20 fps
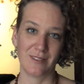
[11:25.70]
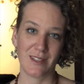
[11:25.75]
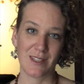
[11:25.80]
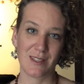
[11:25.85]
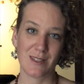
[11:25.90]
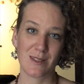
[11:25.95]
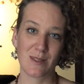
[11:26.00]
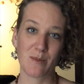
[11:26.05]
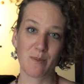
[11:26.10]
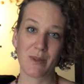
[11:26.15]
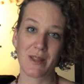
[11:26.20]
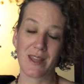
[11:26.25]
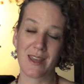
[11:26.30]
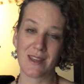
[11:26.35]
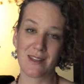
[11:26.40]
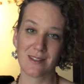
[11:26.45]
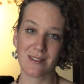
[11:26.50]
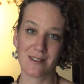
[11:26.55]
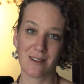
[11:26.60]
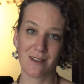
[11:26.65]
This is a
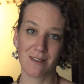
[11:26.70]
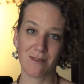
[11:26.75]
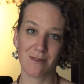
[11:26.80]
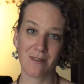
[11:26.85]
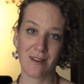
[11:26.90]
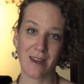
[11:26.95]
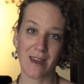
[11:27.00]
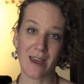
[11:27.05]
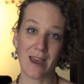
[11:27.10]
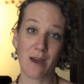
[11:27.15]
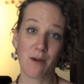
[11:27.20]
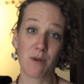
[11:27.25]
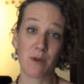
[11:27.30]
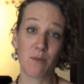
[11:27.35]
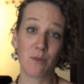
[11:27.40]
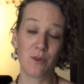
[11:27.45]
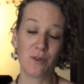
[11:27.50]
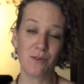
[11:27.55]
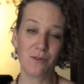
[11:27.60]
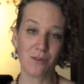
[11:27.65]
place of how we
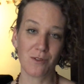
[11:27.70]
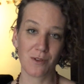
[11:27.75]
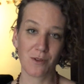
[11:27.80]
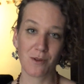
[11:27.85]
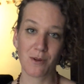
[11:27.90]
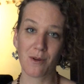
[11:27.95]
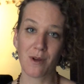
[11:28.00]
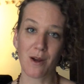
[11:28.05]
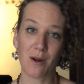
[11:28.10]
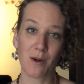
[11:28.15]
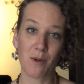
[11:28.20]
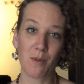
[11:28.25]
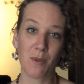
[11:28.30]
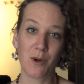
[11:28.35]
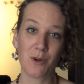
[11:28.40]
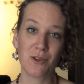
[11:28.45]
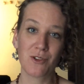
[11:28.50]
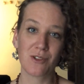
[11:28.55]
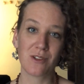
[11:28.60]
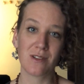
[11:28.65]
move through our
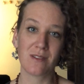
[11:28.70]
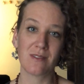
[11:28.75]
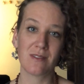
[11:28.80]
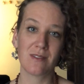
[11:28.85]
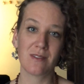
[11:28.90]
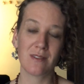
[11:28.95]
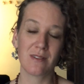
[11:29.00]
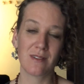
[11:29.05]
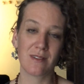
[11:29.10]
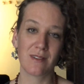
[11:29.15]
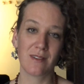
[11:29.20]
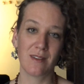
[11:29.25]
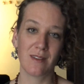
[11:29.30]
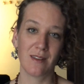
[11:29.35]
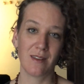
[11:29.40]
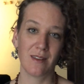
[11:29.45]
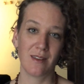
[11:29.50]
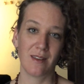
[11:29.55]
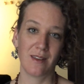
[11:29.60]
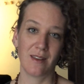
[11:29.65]
emotions
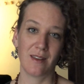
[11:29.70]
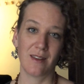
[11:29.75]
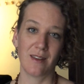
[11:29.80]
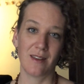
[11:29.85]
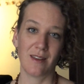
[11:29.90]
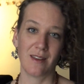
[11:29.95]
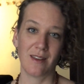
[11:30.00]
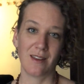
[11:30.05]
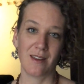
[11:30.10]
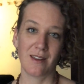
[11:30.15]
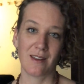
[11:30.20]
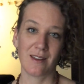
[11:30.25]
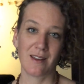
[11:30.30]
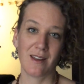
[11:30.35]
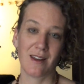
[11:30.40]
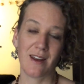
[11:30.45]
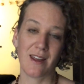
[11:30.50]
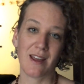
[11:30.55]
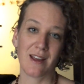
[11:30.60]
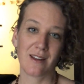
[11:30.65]
and
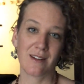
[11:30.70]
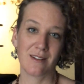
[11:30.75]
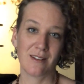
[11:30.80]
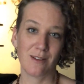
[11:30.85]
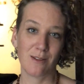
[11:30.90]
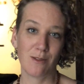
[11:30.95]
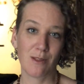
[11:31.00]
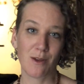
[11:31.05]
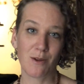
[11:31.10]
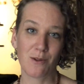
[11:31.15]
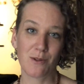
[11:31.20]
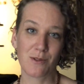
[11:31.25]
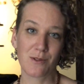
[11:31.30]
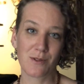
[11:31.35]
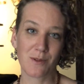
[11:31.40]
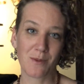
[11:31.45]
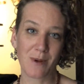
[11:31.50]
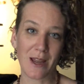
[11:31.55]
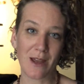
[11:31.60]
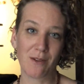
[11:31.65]
connect to
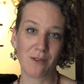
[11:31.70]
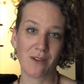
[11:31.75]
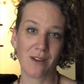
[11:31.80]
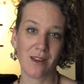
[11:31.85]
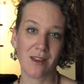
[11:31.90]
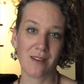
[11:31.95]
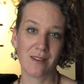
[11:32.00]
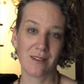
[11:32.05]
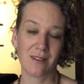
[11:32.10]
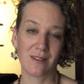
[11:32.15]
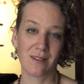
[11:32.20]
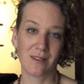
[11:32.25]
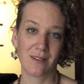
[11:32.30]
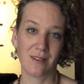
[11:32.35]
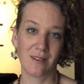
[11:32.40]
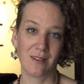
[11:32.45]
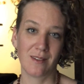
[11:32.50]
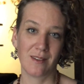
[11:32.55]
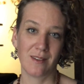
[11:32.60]
those around us.